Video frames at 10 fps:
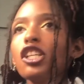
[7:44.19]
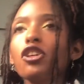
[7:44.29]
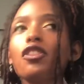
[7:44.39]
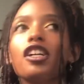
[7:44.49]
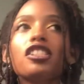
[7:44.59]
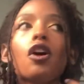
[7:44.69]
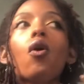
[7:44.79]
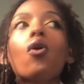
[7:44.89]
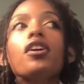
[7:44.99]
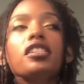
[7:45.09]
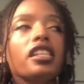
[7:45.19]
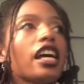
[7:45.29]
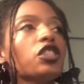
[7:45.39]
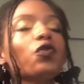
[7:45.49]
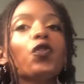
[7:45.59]
So there's the horse
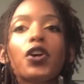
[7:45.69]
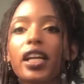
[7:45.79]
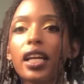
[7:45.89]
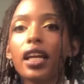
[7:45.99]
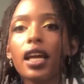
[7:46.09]
that's free,